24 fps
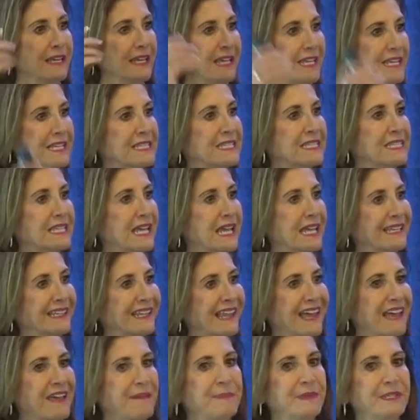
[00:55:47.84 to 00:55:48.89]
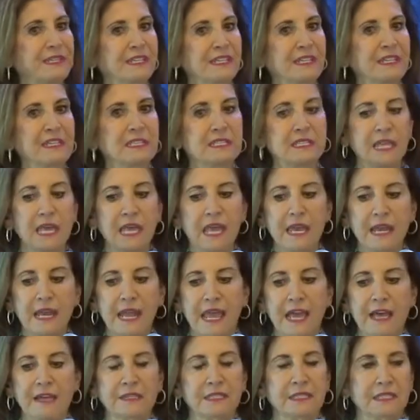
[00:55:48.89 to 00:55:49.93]
inside liabilities and
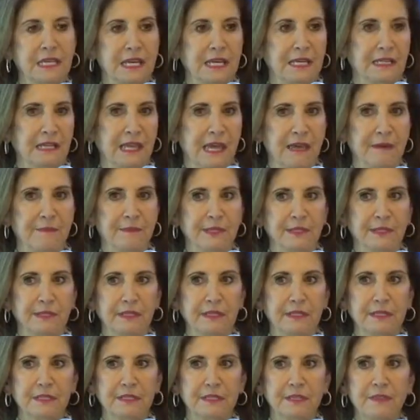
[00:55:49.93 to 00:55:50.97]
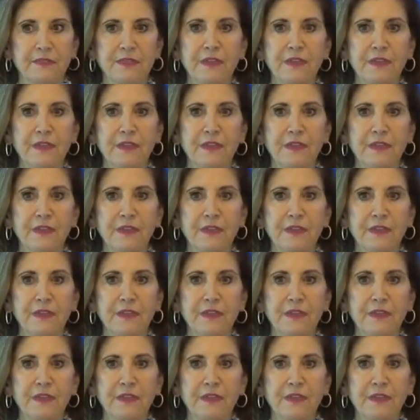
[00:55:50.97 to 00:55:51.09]
outside liabilities.